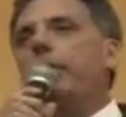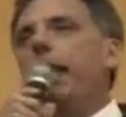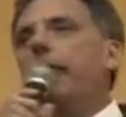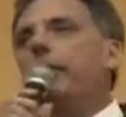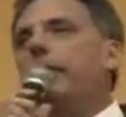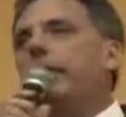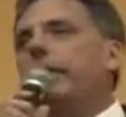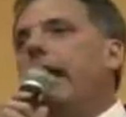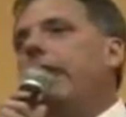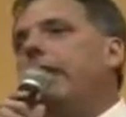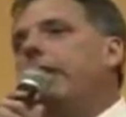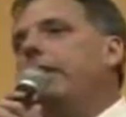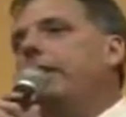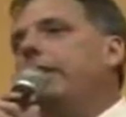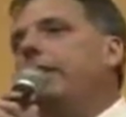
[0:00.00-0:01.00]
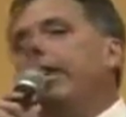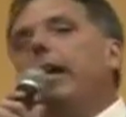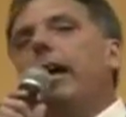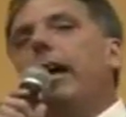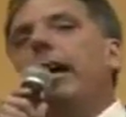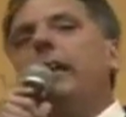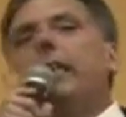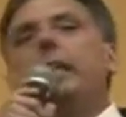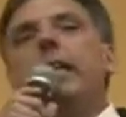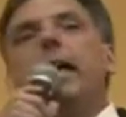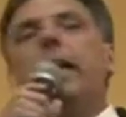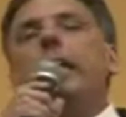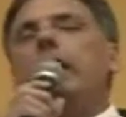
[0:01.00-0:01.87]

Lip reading: Calvert is not a leader in the Congress.